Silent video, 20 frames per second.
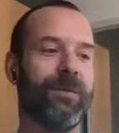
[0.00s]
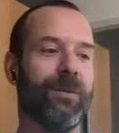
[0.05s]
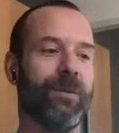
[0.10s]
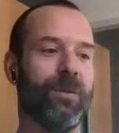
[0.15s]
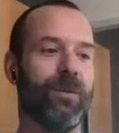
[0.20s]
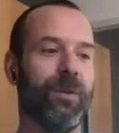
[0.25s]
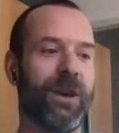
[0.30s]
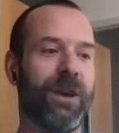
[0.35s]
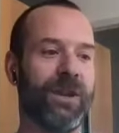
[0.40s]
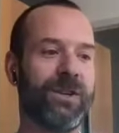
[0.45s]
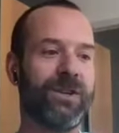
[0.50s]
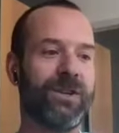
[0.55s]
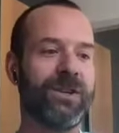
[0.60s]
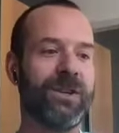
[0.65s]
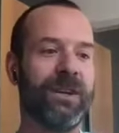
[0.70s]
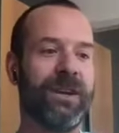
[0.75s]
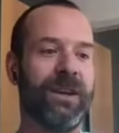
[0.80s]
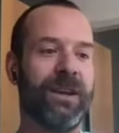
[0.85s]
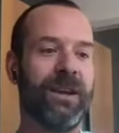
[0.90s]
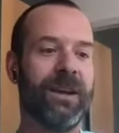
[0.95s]

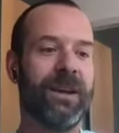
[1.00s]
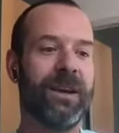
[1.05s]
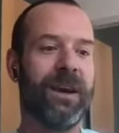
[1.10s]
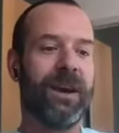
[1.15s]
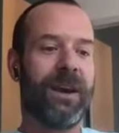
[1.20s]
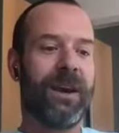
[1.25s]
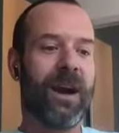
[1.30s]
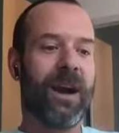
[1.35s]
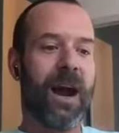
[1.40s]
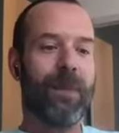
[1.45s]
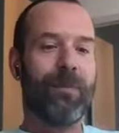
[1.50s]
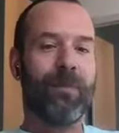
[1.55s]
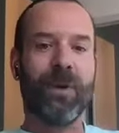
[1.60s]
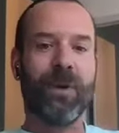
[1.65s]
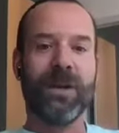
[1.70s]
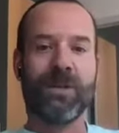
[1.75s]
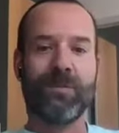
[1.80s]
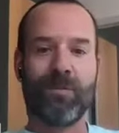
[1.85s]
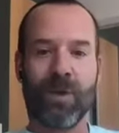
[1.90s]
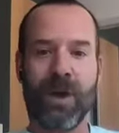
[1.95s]
which
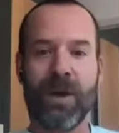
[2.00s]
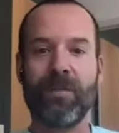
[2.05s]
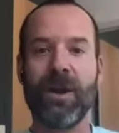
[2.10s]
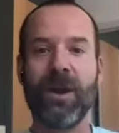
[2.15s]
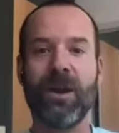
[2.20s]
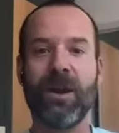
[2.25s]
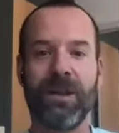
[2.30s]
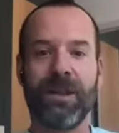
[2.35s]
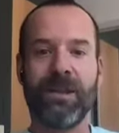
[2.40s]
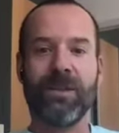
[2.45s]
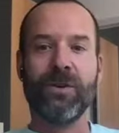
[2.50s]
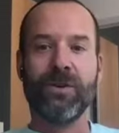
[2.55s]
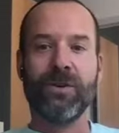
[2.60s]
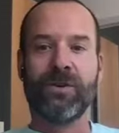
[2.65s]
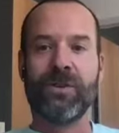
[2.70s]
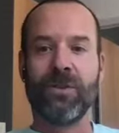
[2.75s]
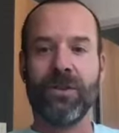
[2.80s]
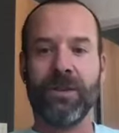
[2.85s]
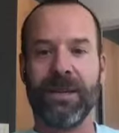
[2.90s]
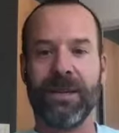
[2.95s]
operates primarily those
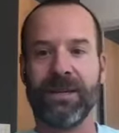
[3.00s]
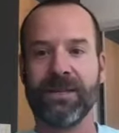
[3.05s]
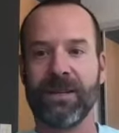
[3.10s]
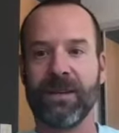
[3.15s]
2 leagues,